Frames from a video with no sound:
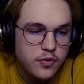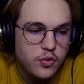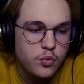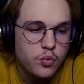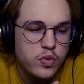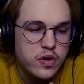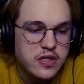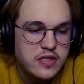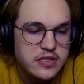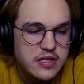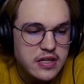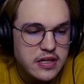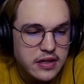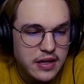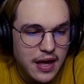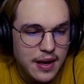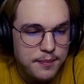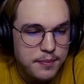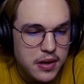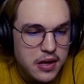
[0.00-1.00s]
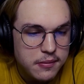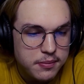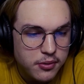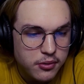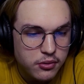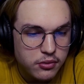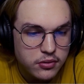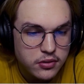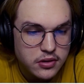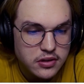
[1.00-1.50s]
we see that
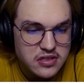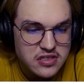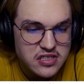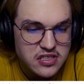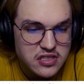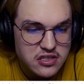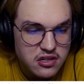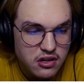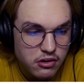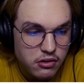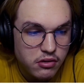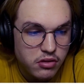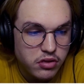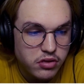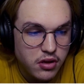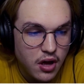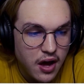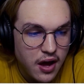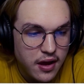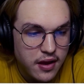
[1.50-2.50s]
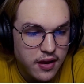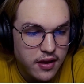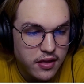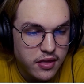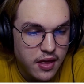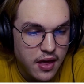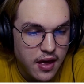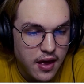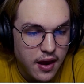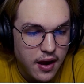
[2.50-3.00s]
people still thought
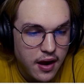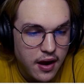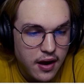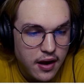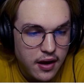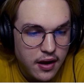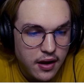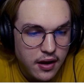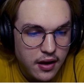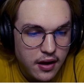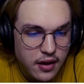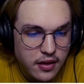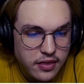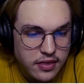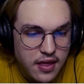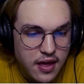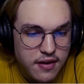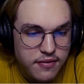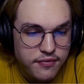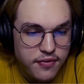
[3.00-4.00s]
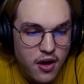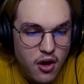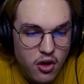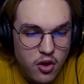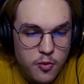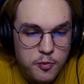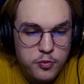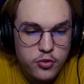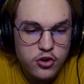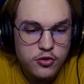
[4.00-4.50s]
that they felt
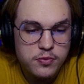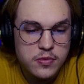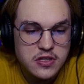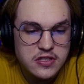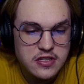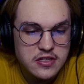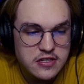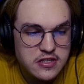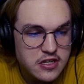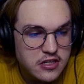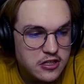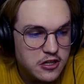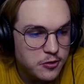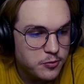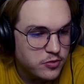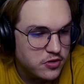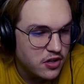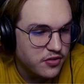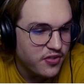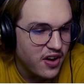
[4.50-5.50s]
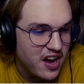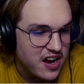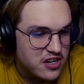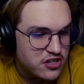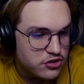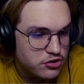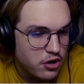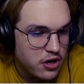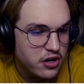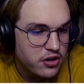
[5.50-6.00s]
improvements in symptoms of eye
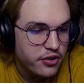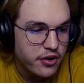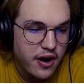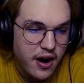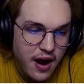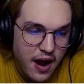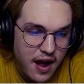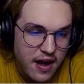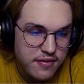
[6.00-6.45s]
strain or eye